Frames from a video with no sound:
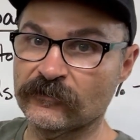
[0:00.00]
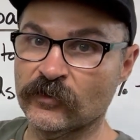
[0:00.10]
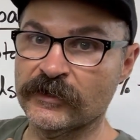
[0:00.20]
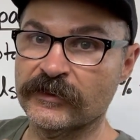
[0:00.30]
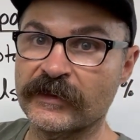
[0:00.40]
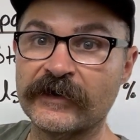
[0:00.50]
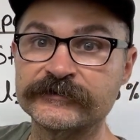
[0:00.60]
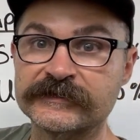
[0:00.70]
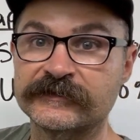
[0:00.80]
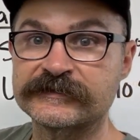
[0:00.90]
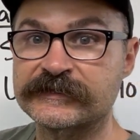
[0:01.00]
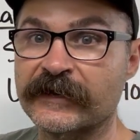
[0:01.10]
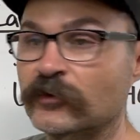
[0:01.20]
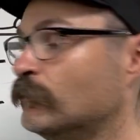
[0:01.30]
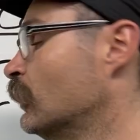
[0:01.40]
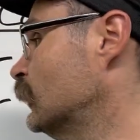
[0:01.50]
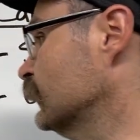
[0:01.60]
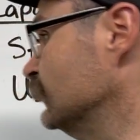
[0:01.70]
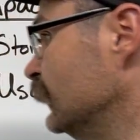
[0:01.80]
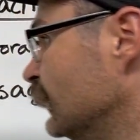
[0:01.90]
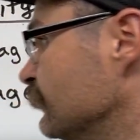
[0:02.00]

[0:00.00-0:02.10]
1,000 cycle mark that